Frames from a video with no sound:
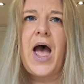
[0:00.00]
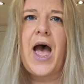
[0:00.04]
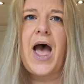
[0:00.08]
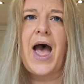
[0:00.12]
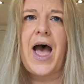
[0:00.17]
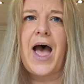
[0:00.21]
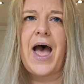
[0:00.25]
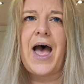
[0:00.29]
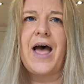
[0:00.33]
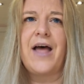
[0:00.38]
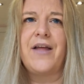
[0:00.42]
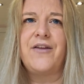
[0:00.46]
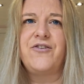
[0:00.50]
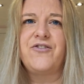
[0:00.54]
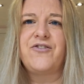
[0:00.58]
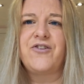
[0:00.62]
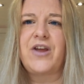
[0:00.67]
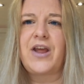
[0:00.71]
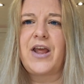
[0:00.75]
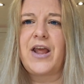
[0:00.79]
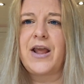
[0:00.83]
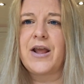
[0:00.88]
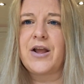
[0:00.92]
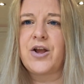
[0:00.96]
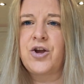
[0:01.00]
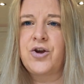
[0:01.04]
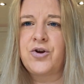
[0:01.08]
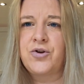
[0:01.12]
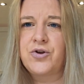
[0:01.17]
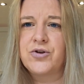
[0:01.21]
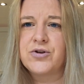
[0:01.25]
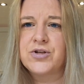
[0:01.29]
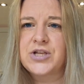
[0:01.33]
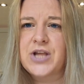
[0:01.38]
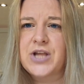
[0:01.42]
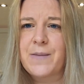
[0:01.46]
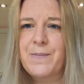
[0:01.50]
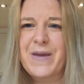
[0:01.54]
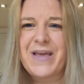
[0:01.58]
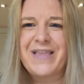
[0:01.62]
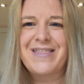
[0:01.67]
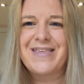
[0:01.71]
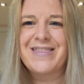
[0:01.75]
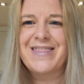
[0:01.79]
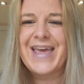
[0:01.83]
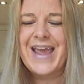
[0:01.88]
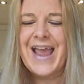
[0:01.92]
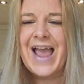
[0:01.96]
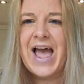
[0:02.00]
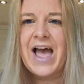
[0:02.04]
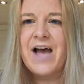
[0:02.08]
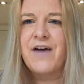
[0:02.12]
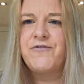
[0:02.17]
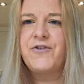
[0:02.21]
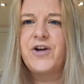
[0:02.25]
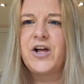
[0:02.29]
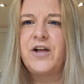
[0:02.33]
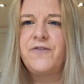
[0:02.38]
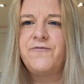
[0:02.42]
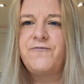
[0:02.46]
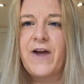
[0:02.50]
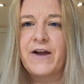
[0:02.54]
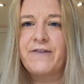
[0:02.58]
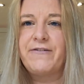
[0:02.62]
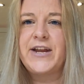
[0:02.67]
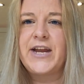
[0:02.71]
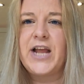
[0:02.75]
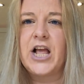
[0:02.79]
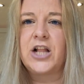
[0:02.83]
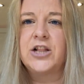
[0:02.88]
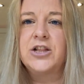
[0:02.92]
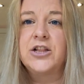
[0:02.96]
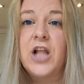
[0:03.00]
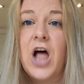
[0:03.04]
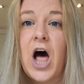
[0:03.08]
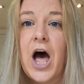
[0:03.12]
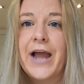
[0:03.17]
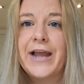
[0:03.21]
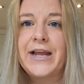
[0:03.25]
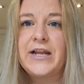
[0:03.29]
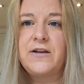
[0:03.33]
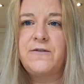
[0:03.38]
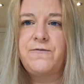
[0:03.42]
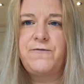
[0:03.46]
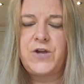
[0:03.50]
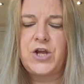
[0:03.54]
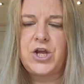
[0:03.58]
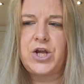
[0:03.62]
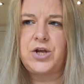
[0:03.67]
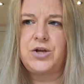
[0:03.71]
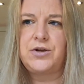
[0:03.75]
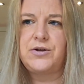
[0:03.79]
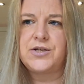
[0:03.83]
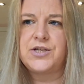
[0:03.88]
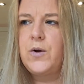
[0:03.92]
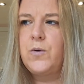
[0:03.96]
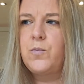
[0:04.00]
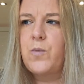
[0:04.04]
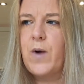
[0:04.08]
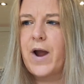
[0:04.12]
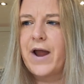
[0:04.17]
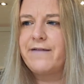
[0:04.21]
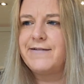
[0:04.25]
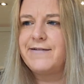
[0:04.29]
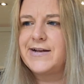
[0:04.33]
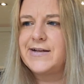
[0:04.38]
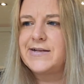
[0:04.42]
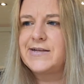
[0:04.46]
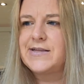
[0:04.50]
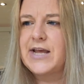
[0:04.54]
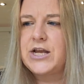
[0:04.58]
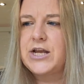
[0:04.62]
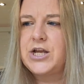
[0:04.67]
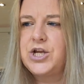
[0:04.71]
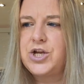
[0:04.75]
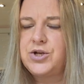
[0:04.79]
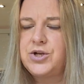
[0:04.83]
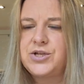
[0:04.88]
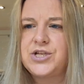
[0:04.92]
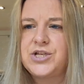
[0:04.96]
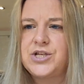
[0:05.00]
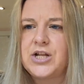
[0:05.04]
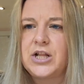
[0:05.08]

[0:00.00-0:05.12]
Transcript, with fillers: And it could also be that they have very aligned views, whereas they used